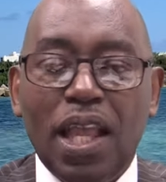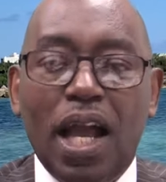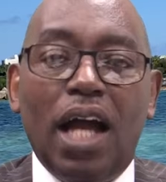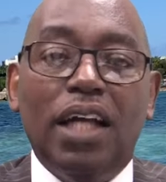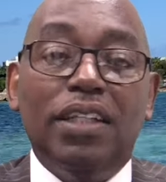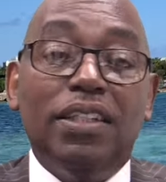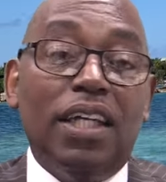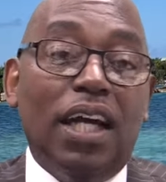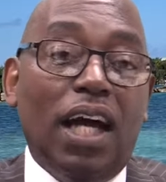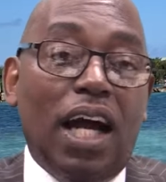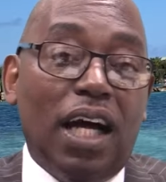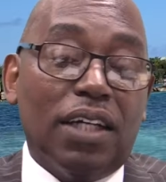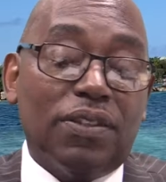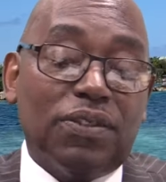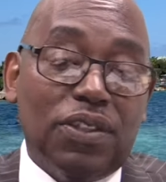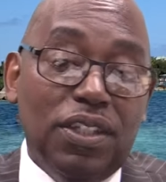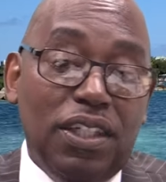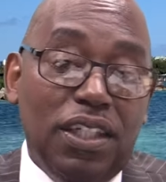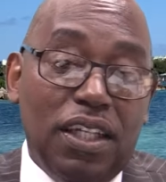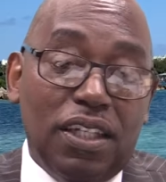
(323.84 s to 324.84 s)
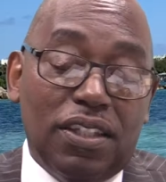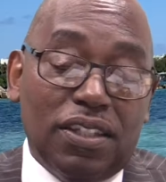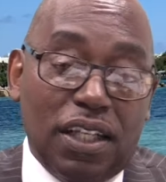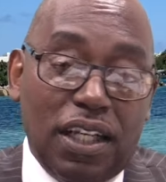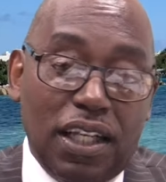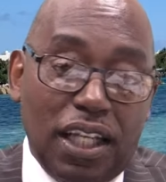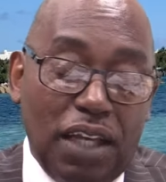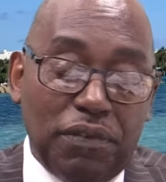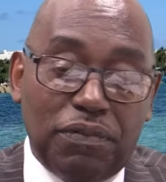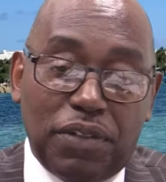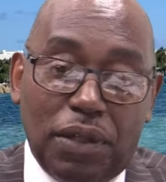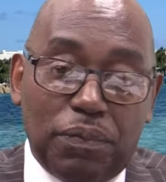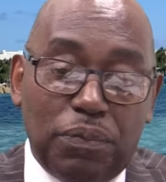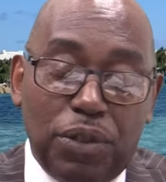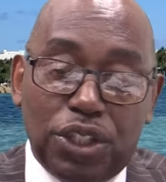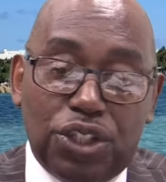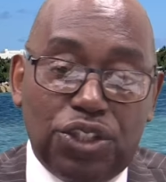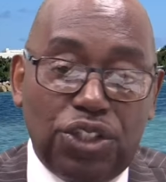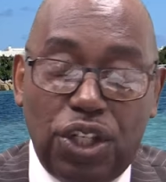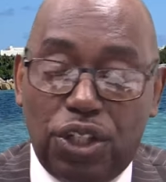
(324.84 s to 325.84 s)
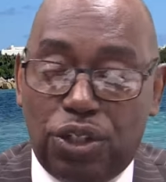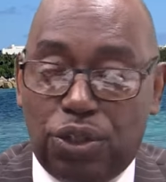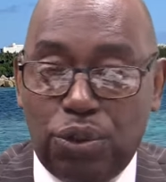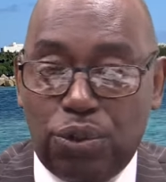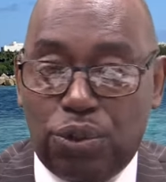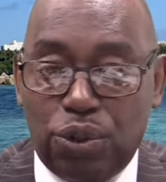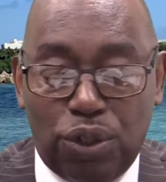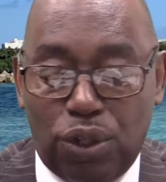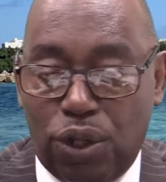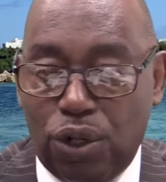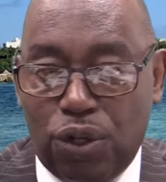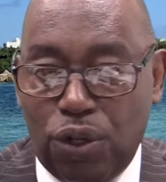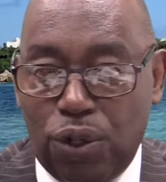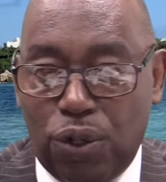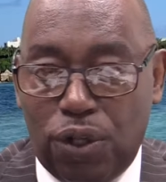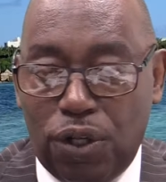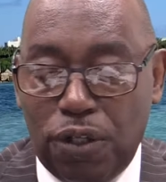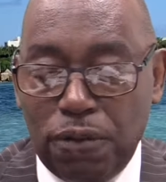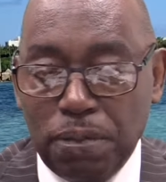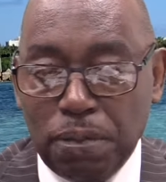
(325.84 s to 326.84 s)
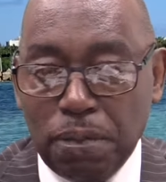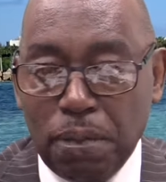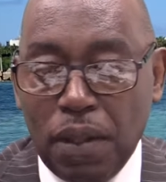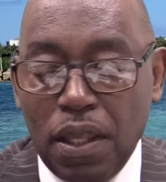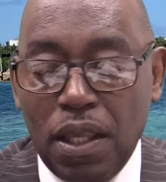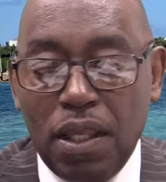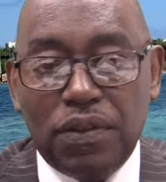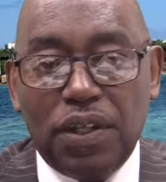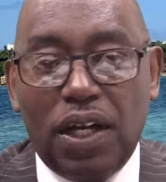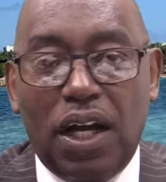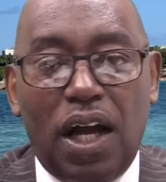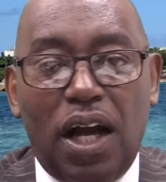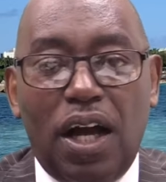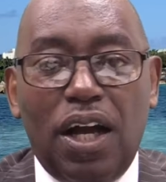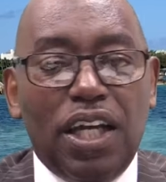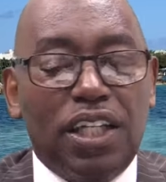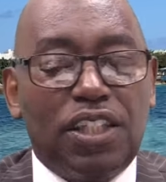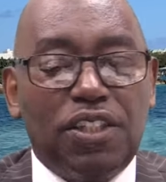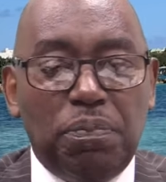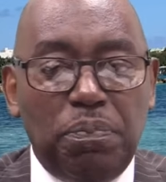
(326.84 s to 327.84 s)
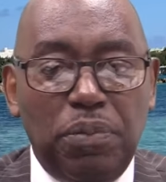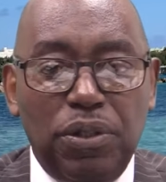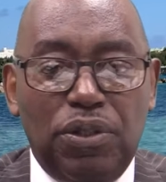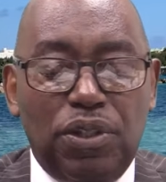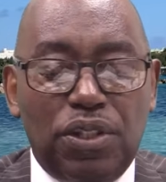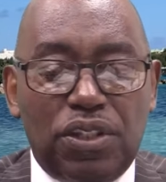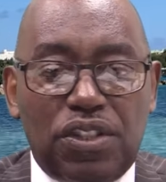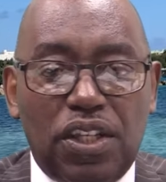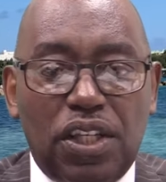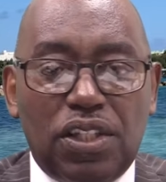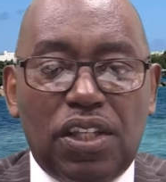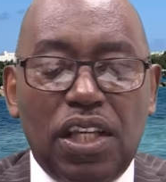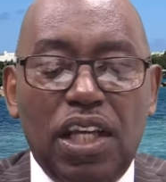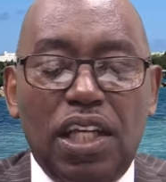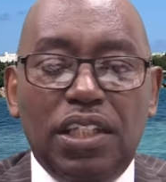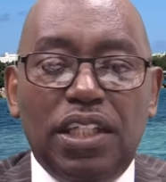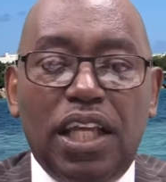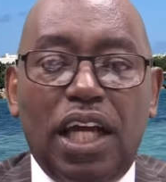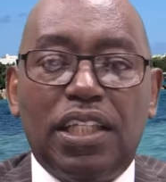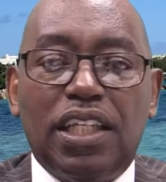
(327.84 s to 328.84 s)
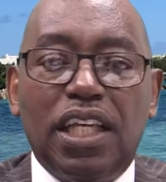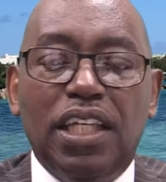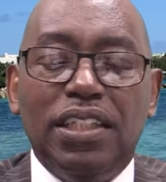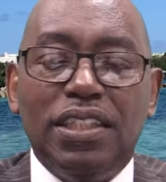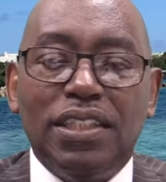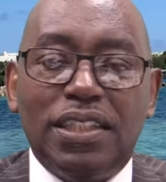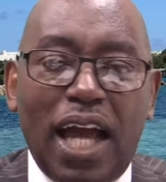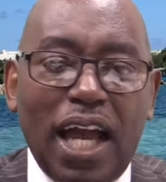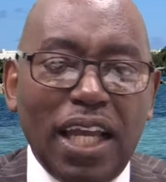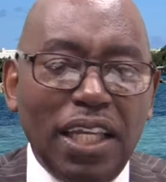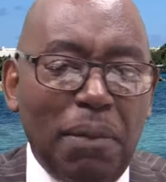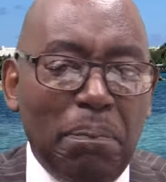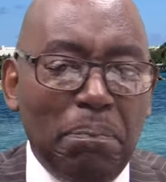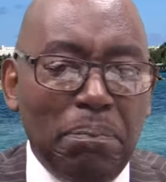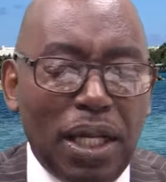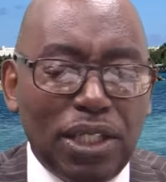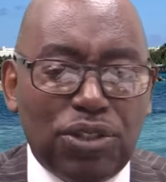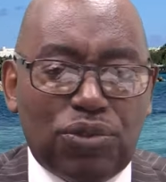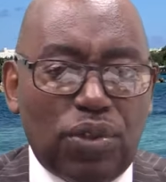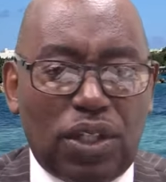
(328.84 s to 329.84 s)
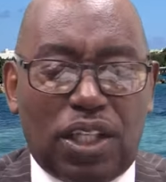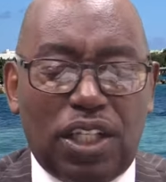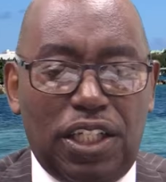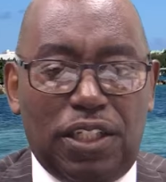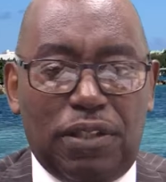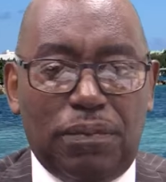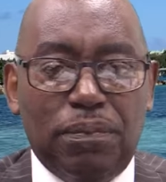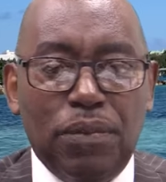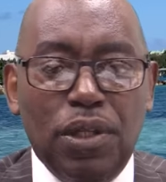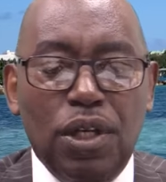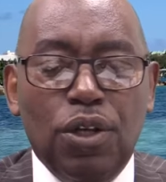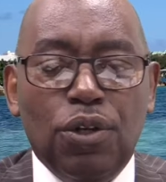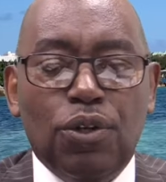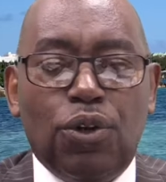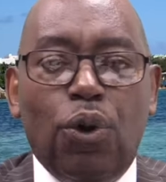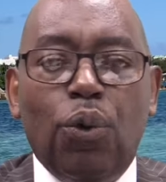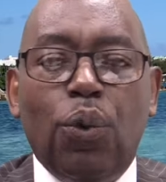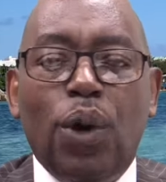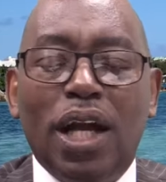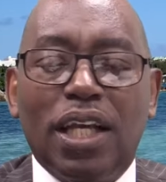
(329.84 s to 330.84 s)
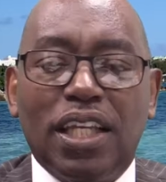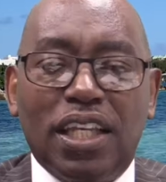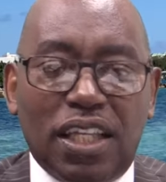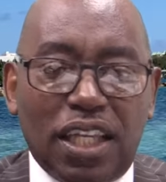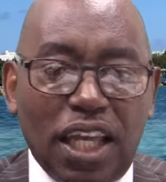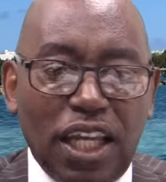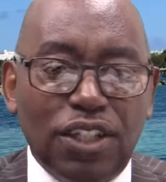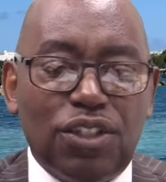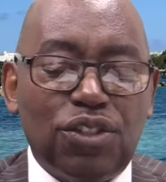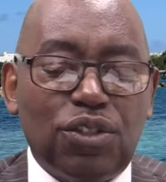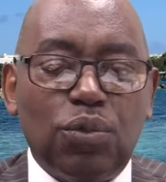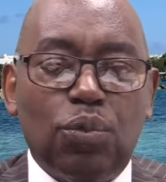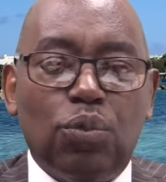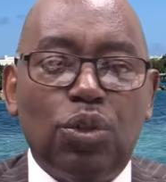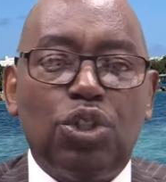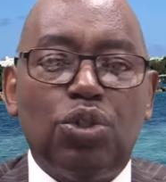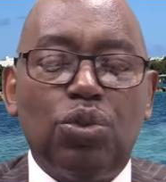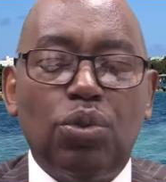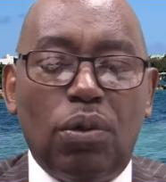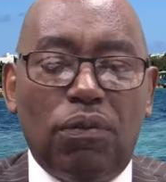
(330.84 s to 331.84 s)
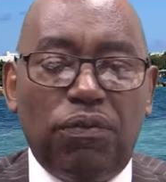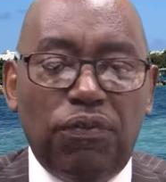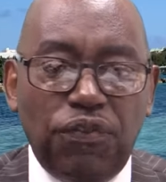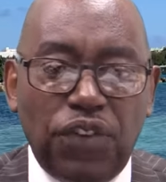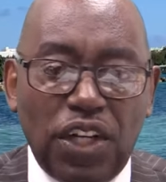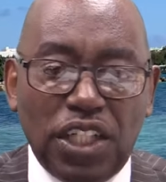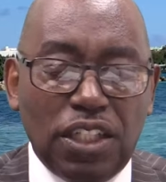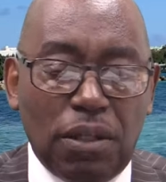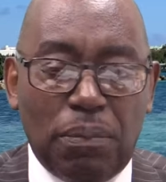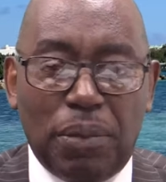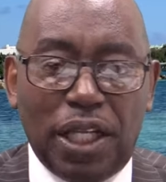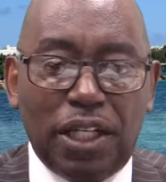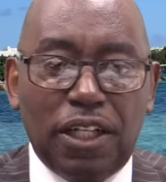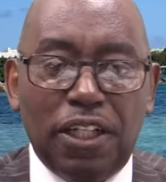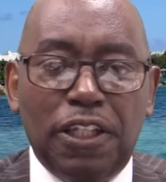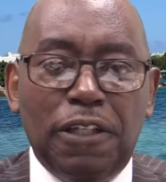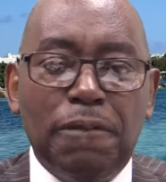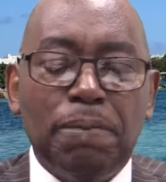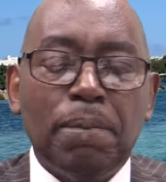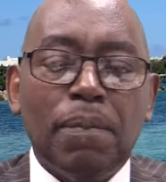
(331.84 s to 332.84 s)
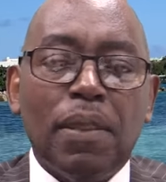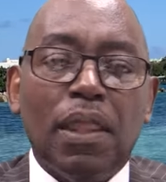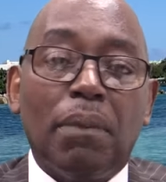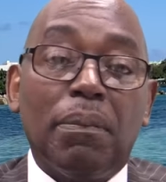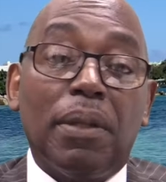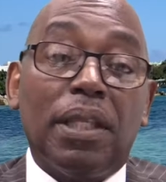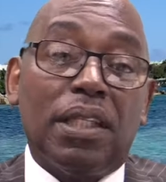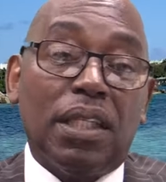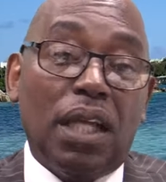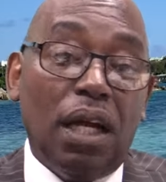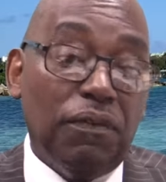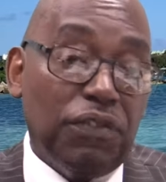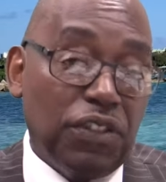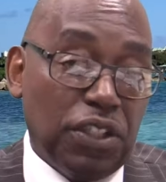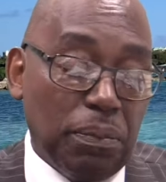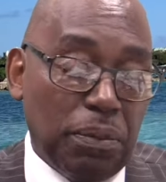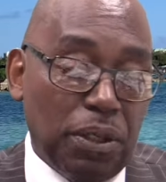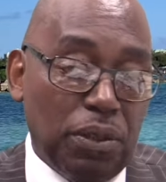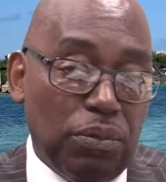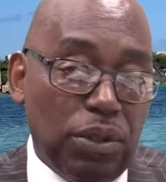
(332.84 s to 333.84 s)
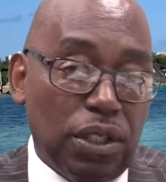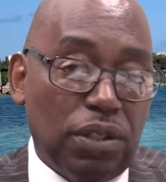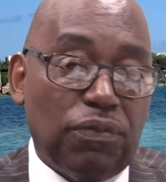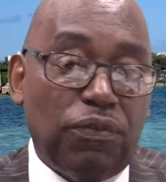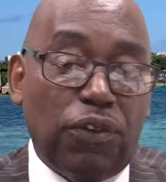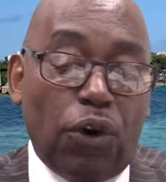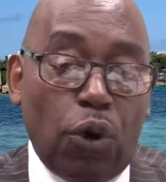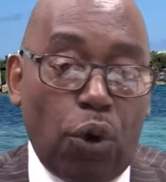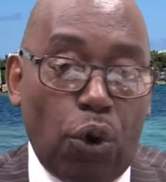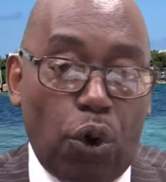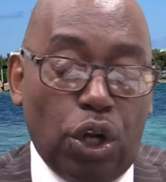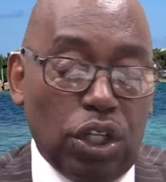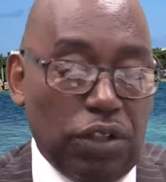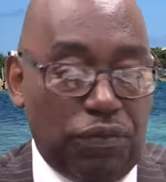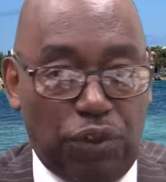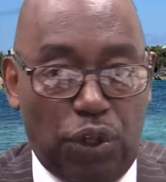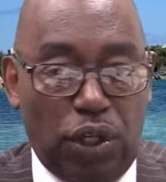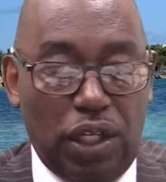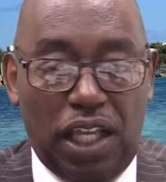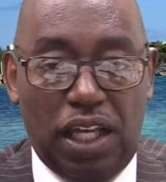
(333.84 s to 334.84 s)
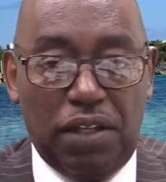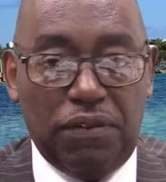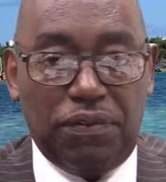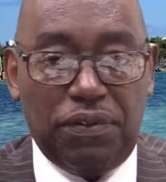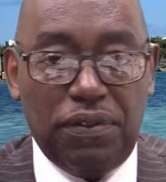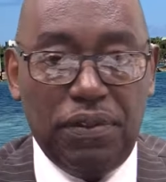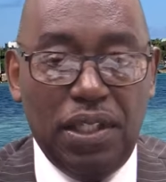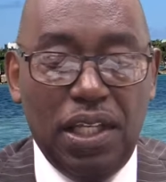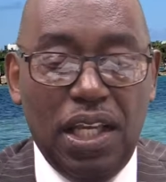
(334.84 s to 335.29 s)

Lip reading: And there are things in life that will shake you to your core. There are experiences that can diametrically go against what you have fundamentally been comfortable with for all of your life.